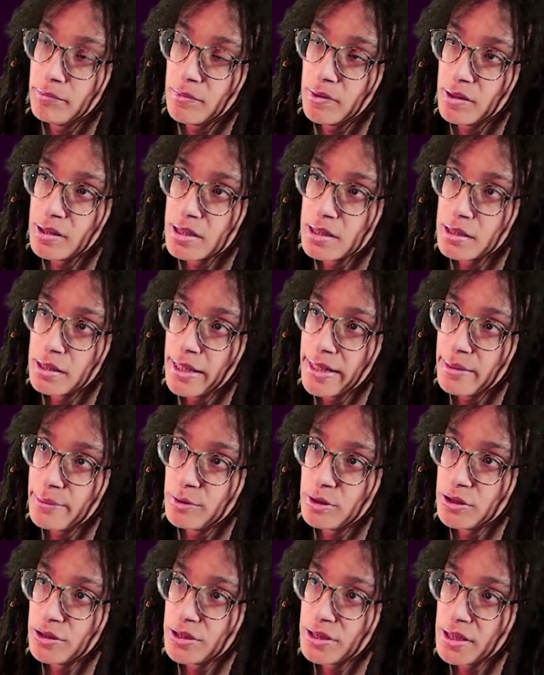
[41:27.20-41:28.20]
This
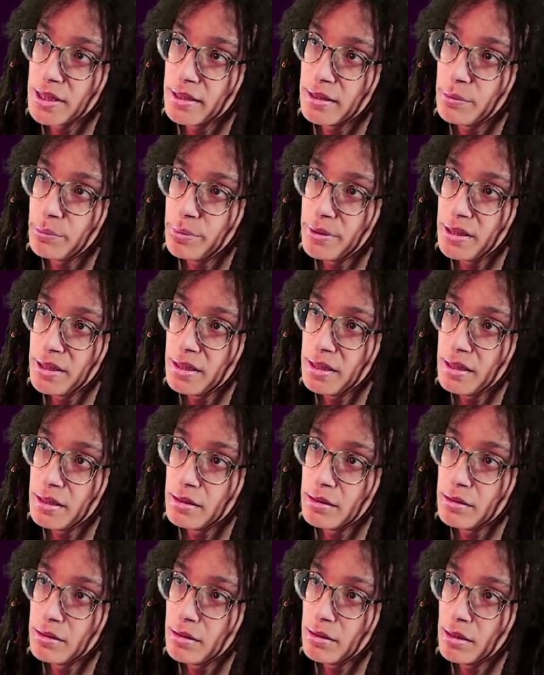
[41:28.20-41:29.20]
label is gonna be
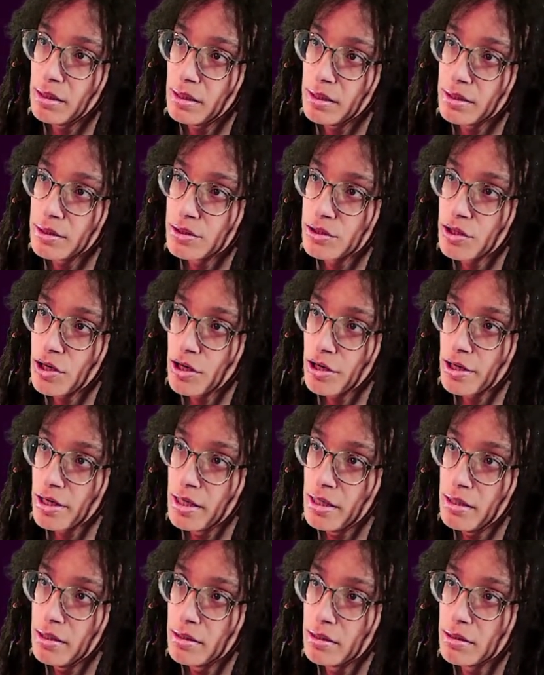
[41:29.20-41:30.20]

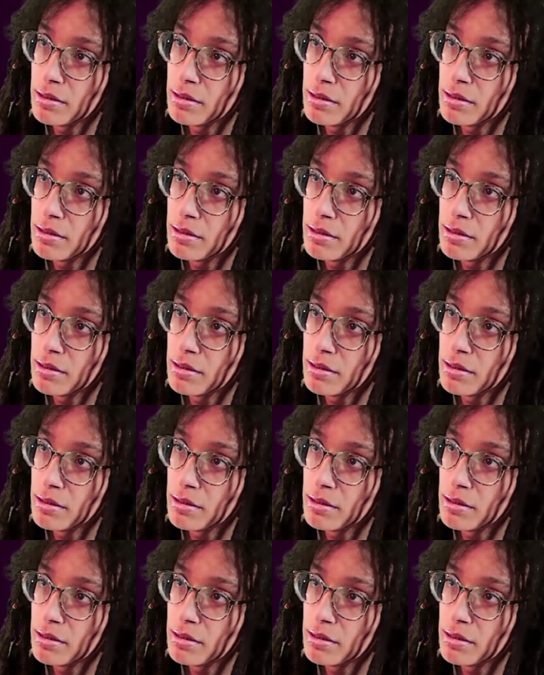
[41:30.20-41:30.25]
target.